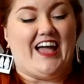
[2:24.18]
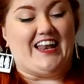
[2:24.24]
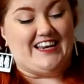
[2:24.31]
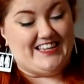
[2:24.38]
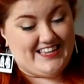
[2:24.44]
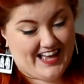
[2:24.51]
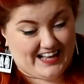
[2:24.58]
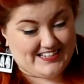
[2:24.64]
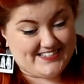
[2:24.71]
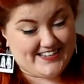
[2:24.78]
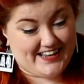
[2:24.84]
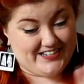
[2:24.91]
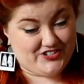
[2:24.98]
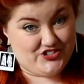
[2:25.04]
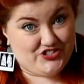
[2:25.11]
And yes,
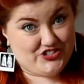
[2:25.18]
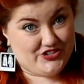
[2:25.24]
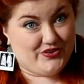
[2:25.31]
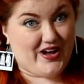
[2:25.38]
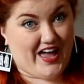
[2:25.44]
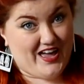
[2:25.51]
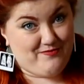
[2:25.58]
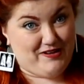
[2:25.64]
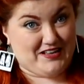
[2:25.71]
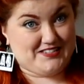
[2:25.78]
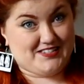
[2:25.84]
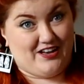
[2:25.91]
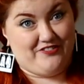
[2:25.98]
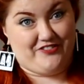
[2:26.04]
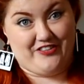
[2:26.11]
I do hate
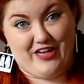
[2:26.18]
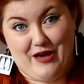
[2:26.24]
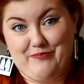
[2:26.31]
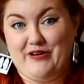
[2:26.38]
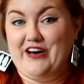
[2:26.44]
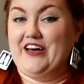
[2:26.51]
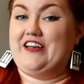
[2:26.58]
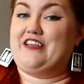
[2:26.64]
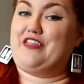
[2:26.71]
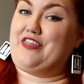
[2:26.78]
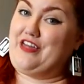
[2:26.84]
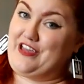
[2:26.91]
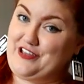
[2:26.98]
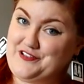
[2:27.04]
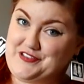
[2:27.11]
myself for that pun.
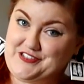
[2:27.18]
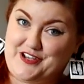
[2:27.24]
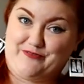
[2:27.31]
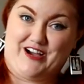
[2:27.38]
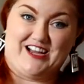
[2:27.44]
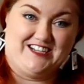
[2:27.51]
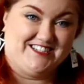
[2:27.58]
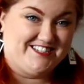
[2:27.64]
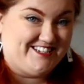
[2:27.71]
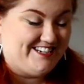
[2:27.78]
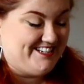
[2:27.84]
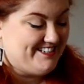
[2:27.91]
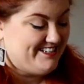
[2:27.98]
Thank you so much.